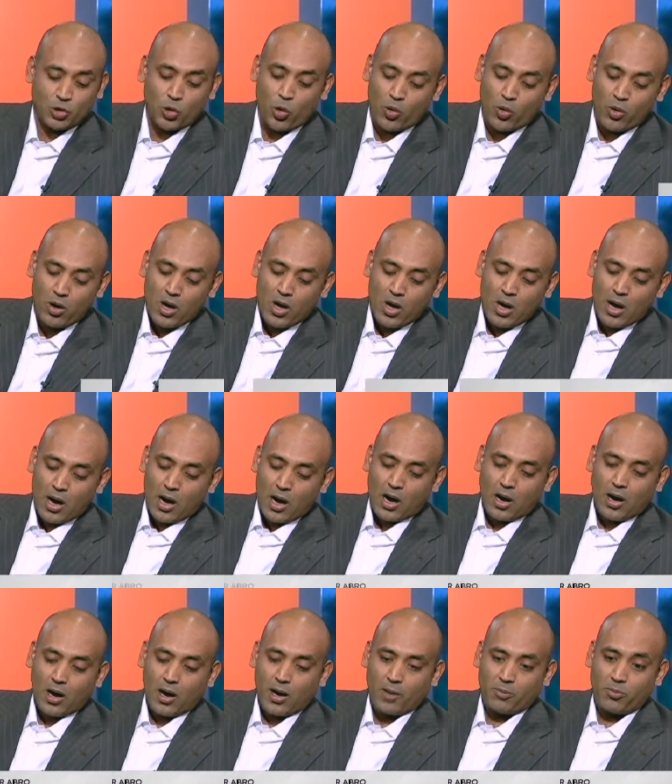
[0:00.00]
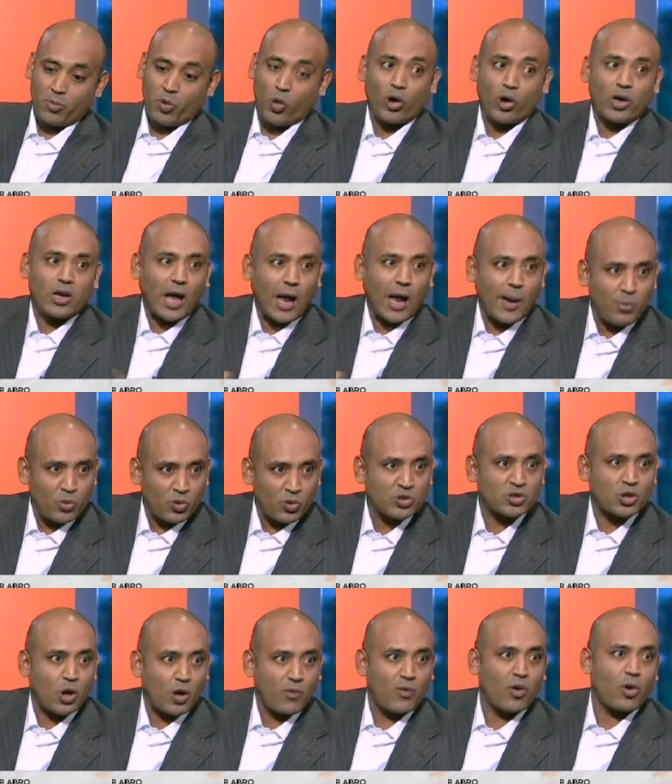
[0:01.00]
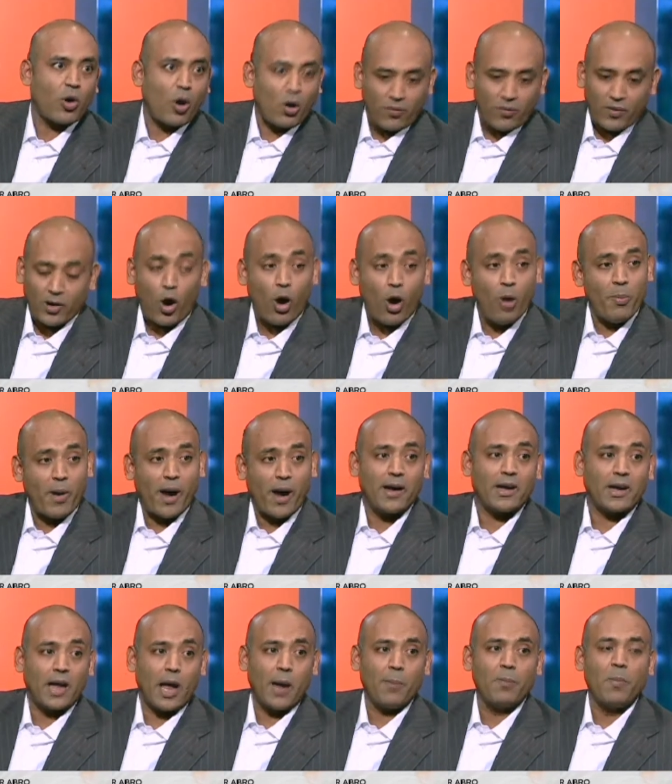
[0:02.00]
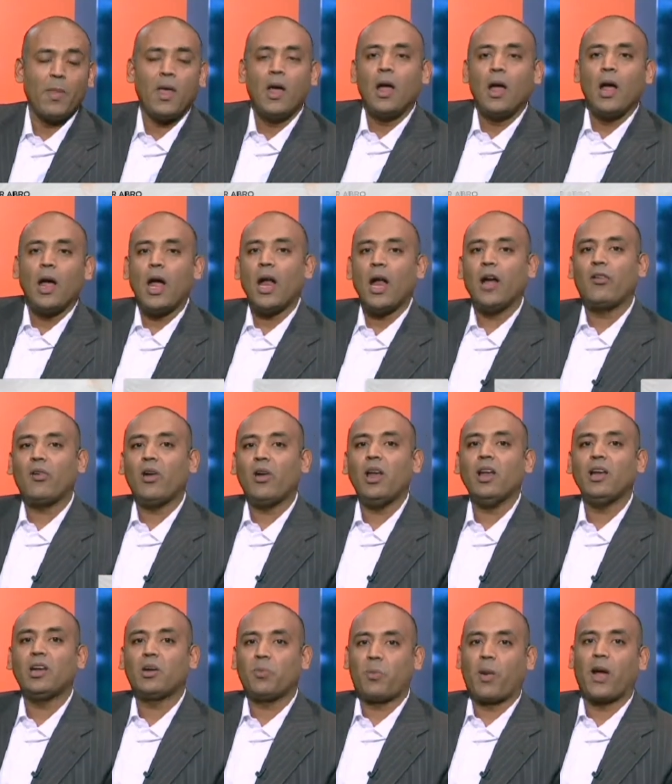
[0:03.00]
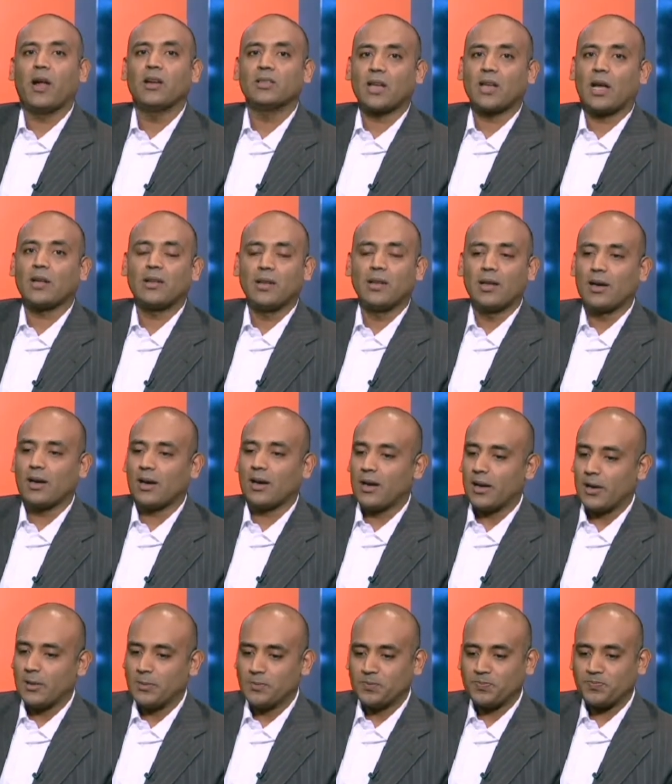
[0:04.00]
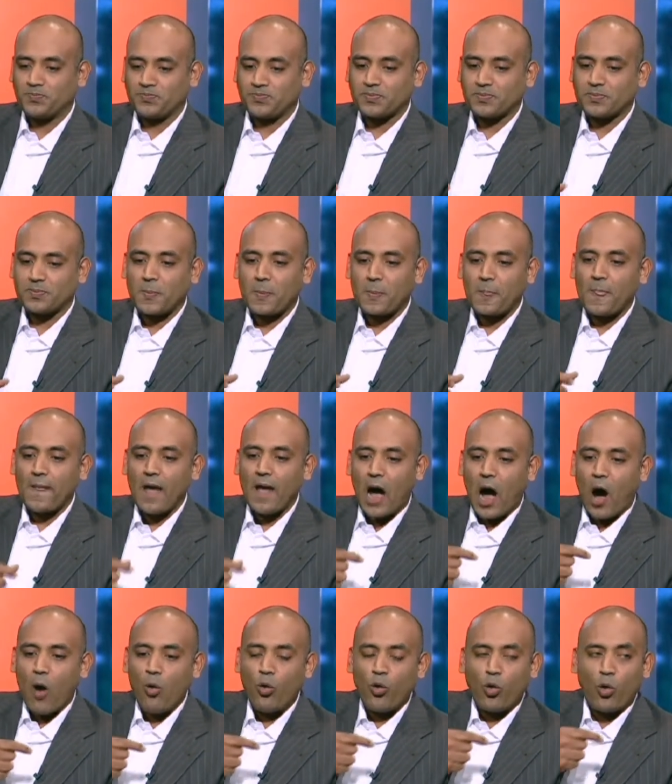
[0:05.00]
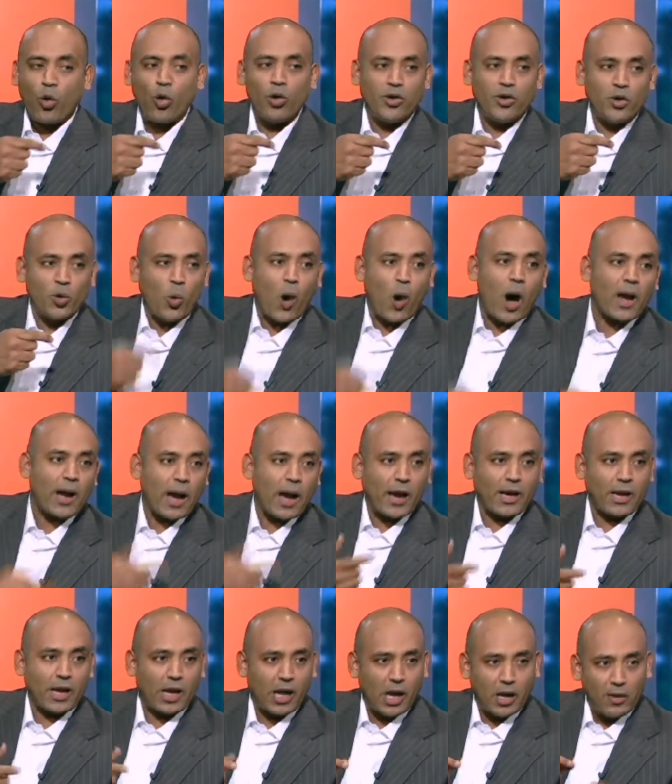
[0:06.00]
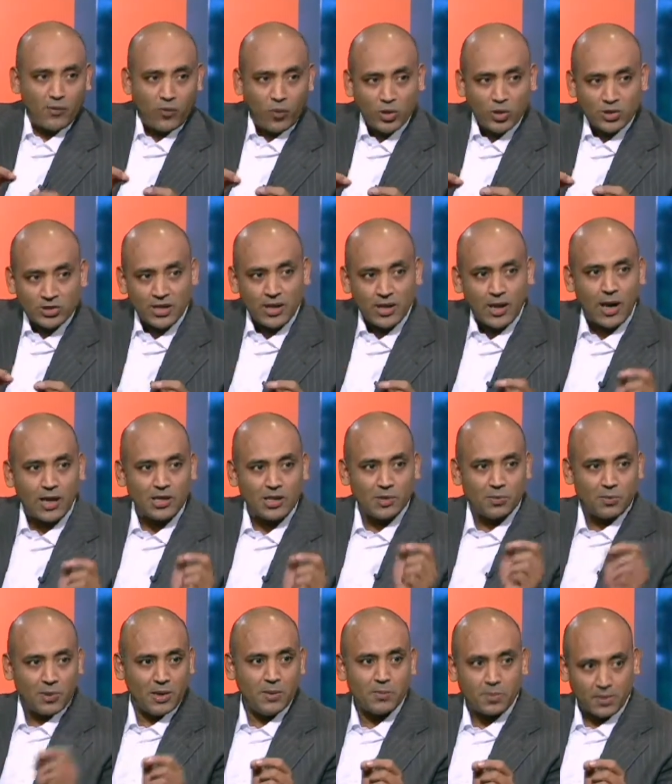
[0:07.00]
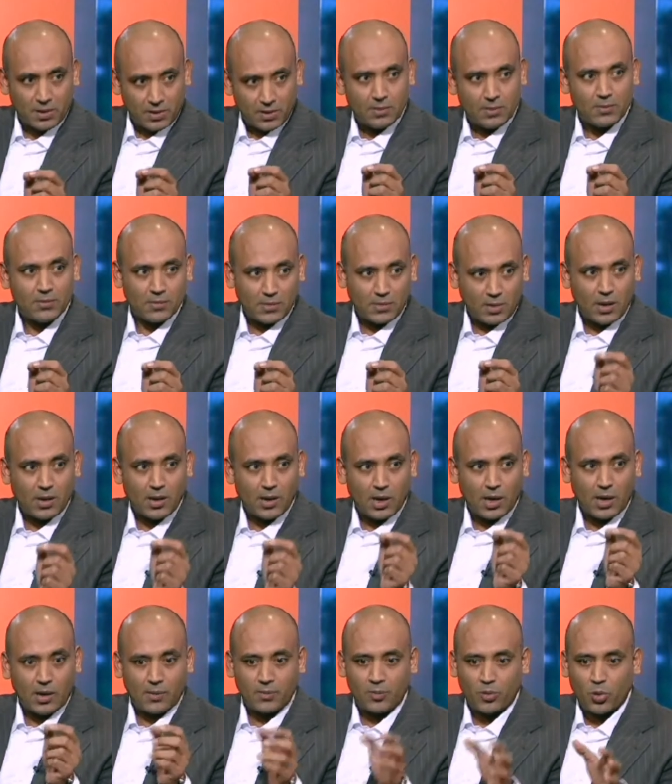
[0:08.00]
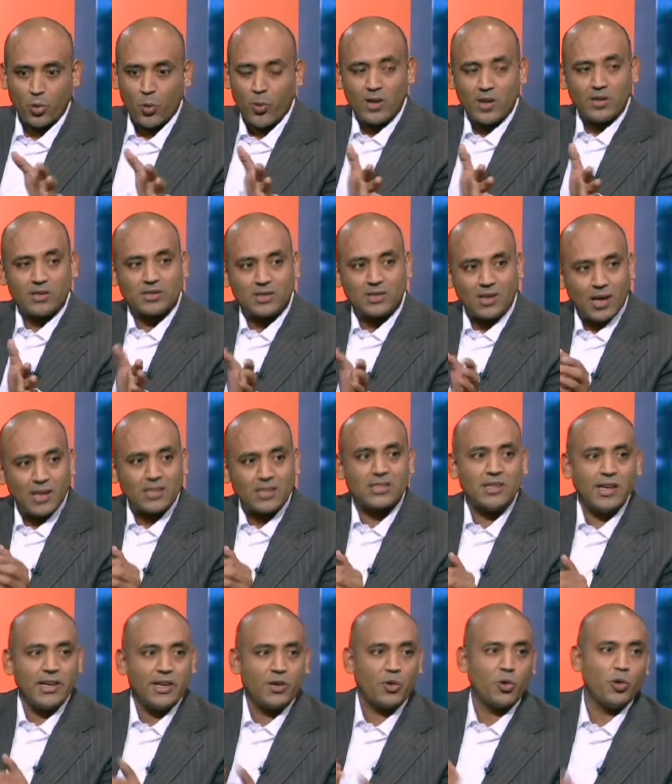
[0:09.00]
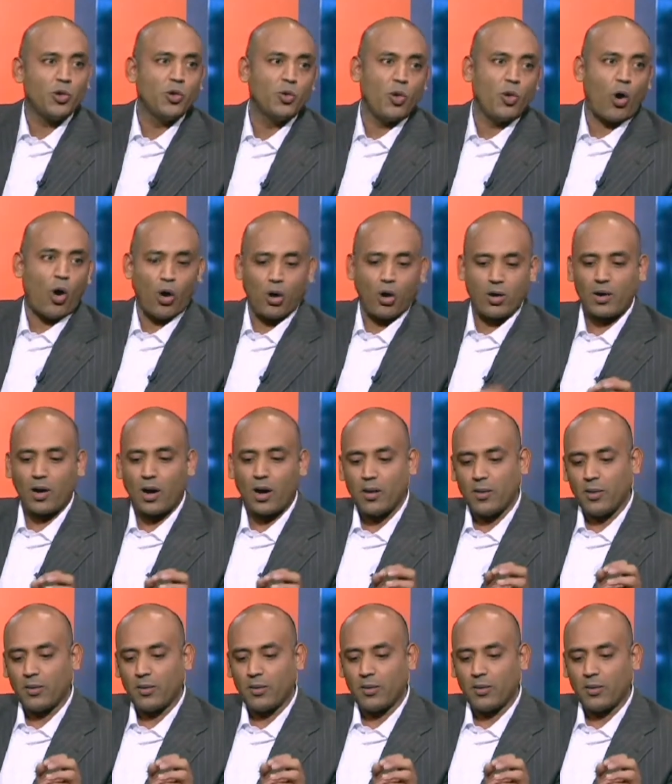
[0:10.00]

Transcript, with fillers: no uh, good time to resolve a conflict or mm. bad hmm. time. Hmm. It really depends. I think um, how good you are at influencing other people mm. uh, towards listening to you or uh,